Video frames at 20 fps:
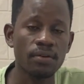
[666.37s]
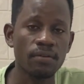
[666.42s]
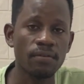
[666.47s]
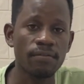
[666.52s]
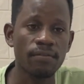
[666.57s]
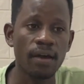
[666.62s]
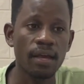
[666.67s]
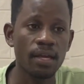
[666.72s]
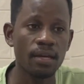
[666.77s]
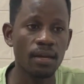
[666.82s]
You
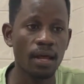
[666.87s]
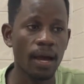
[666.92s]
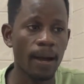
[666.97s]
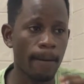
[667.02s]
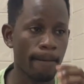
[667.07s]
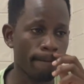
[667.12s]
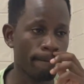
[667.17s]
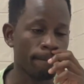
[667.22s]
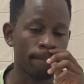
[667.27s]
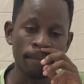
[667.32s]
find
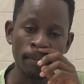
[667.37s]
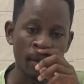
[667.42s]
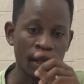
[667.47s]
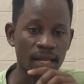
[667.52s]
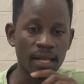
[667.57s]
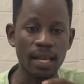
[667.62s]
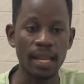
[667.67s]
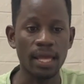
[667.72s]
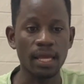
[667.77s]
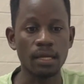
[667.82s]

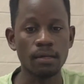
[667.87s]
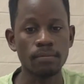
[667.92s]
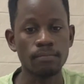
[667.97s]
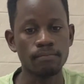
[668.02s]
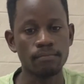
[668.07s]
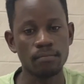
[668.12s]
like